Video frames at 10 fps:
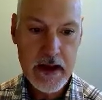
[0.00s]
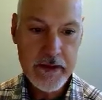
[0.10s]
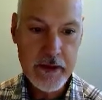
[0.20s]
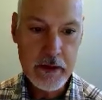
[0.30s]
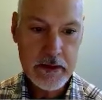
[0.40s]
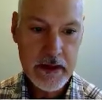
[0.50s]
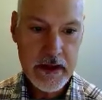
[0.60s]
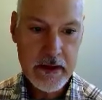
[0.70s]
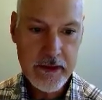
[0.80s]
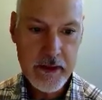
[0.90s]
So
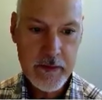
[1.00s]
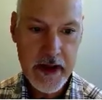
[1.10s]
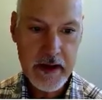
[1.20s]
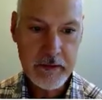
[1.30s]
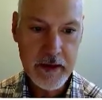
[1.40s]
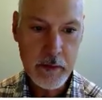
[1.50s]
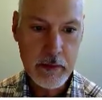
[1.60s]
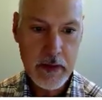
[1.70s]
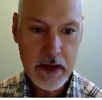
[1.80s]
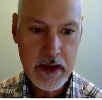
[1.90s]
here's some data
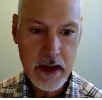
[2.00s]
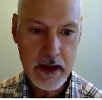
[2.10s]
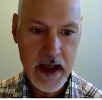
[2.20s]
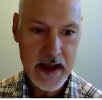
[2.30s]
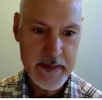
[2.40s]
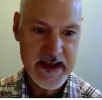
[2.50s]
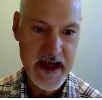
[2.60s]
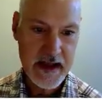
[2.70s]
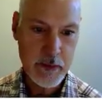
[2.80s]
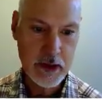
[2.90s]
from our IB
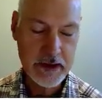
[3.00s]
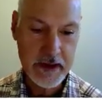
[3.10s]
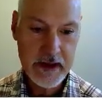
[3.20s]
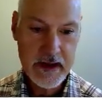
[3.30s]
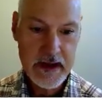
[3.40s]
data booklet.